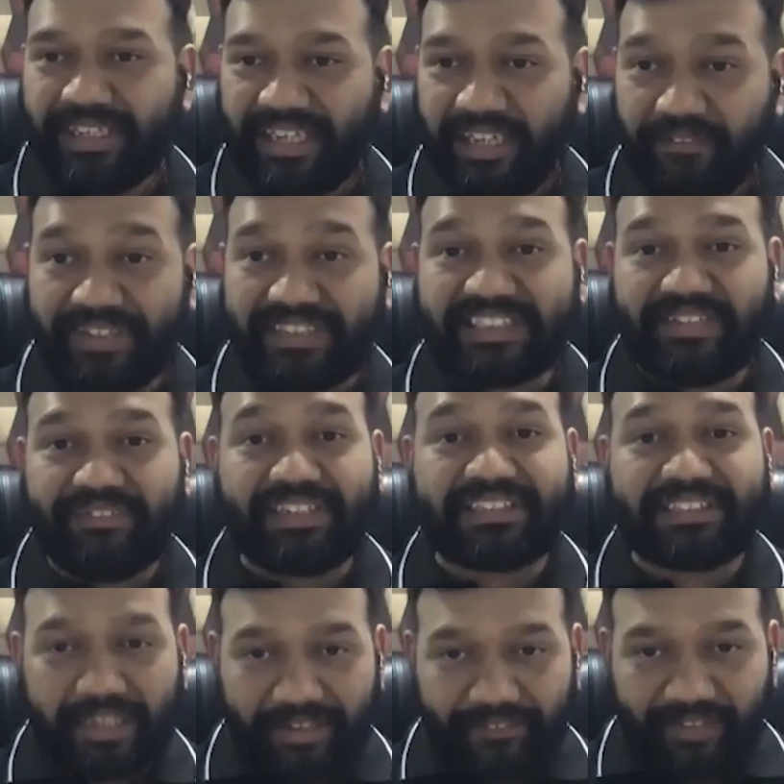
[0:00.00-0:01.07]
If it is giving
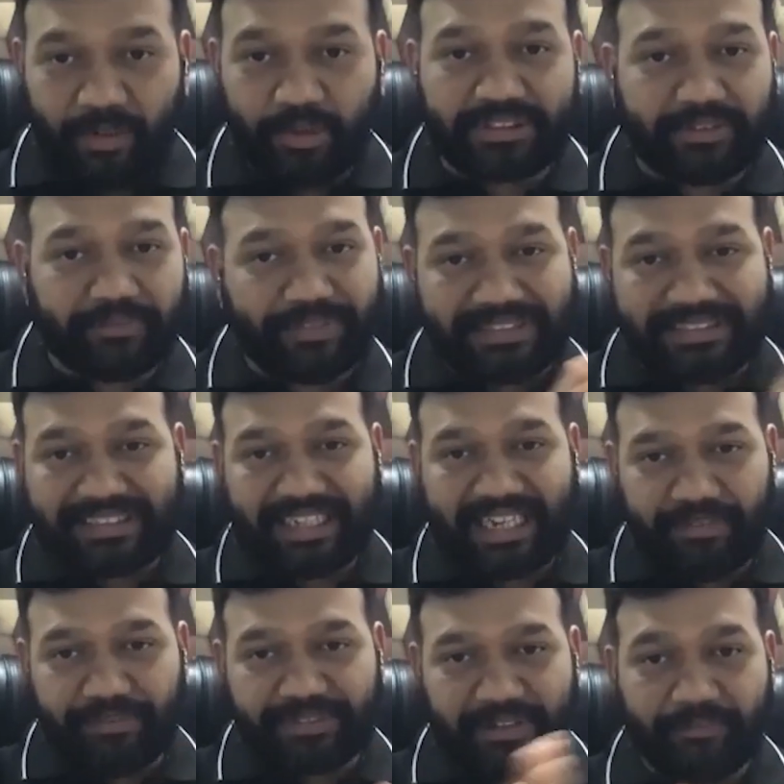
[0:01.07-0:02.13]
a value to someone's
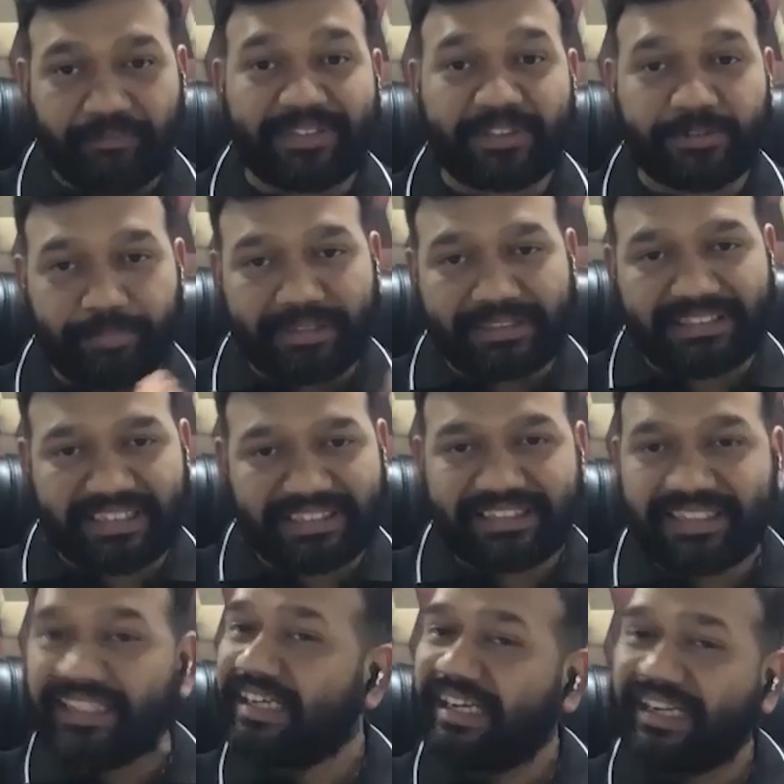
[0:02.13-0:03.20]
life, someone's
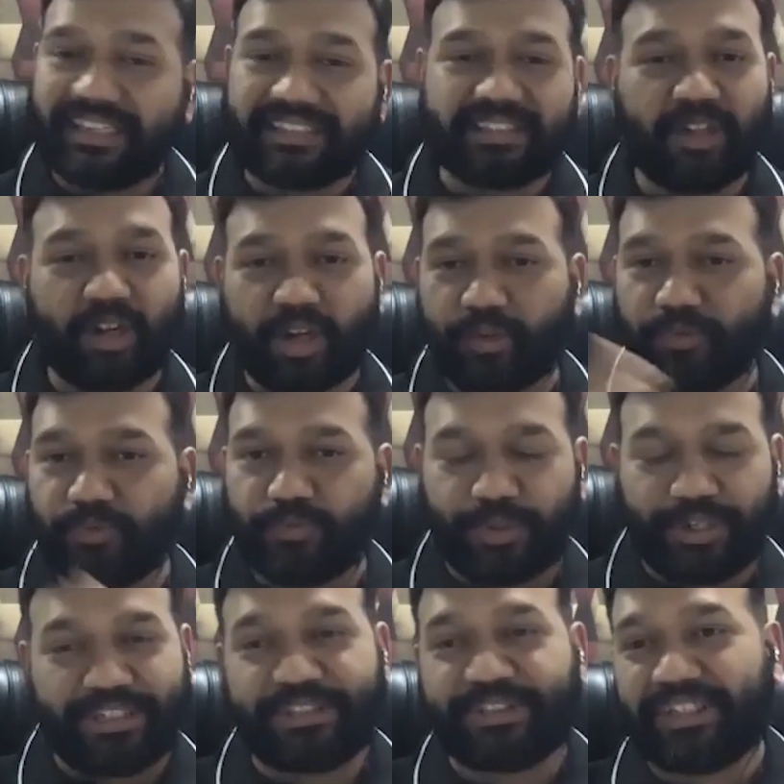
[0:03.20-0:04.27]
business, it has a lot of
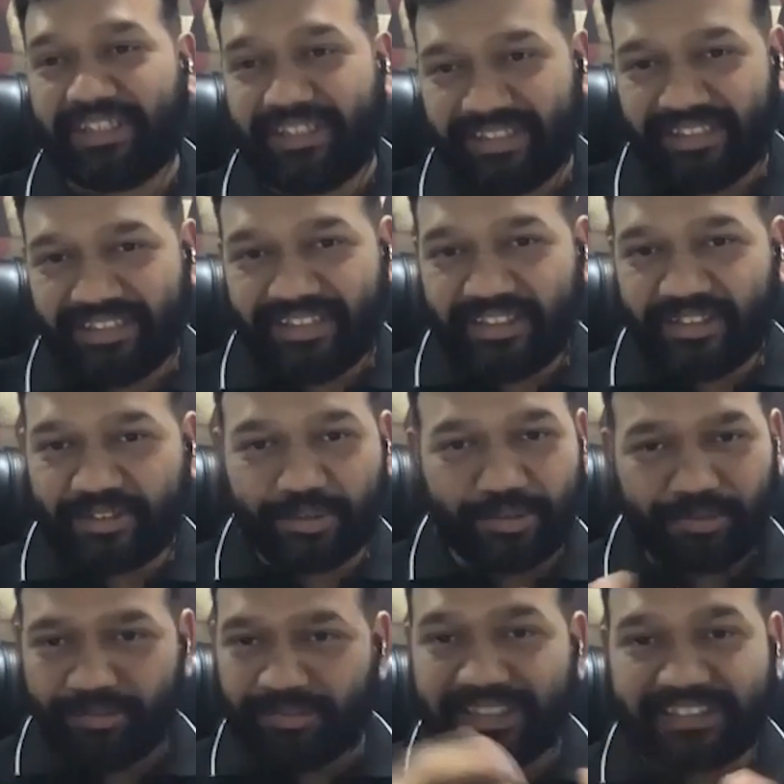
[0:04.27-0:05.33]
potential.
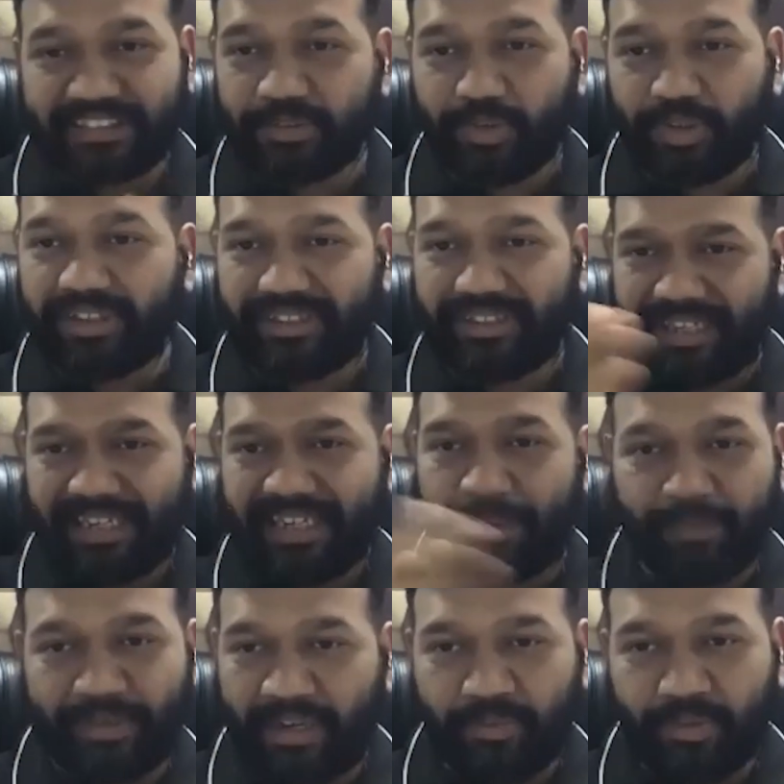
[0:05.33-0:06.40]
So this is what, again, I
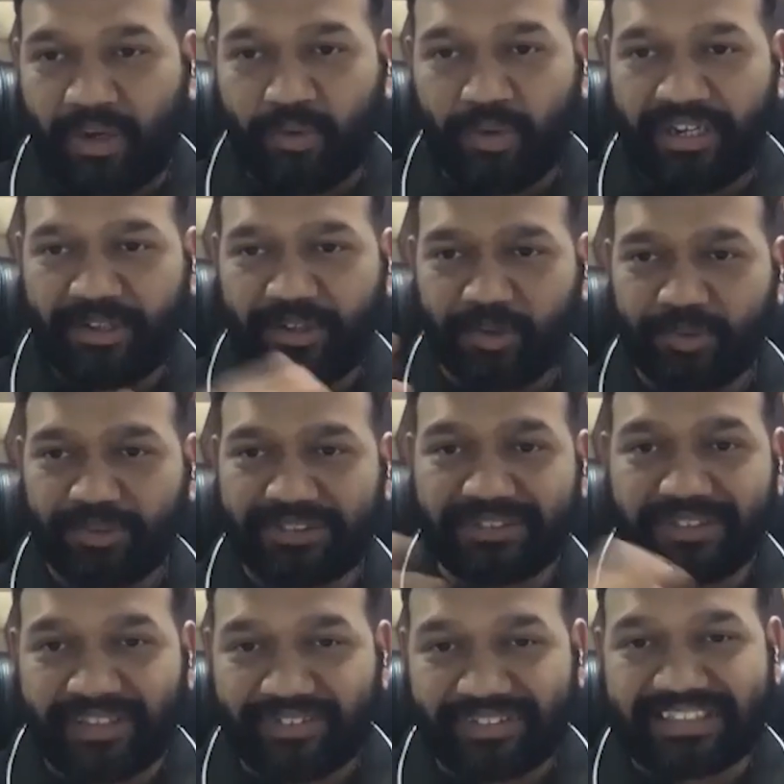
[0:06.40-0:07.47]
would like to
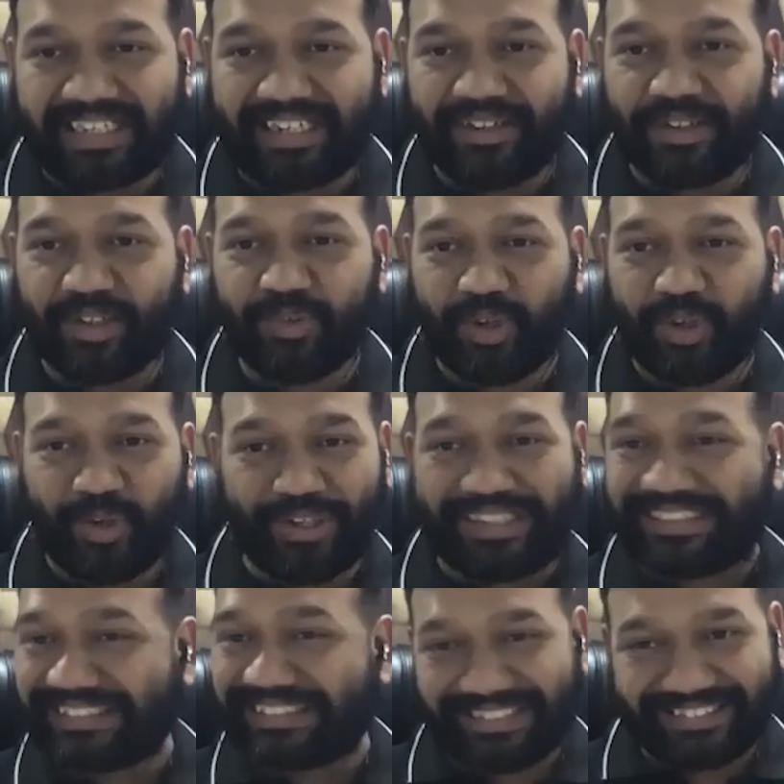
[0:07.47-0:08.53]
give a second to what
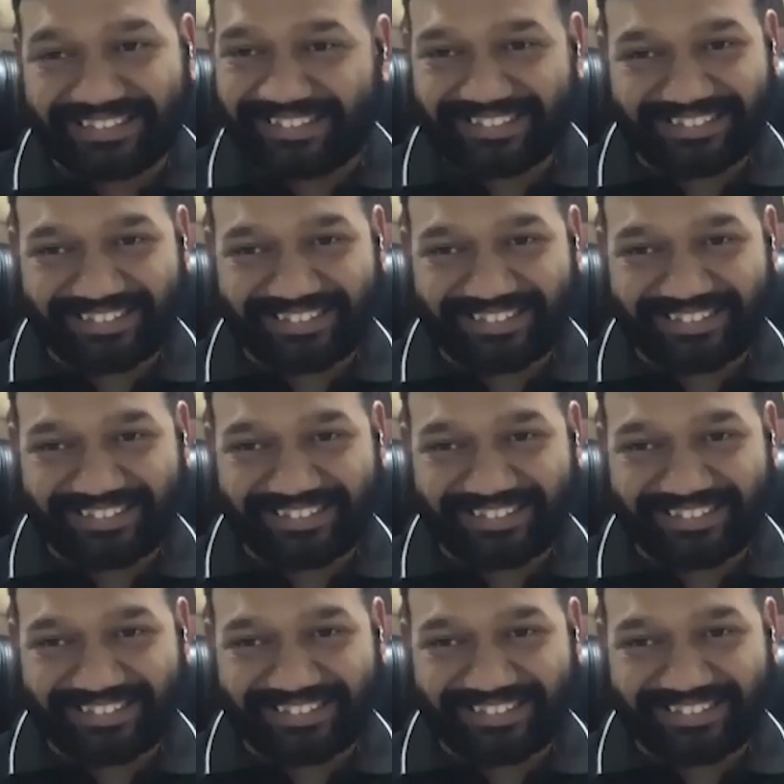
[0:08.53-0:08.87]
Logesh says.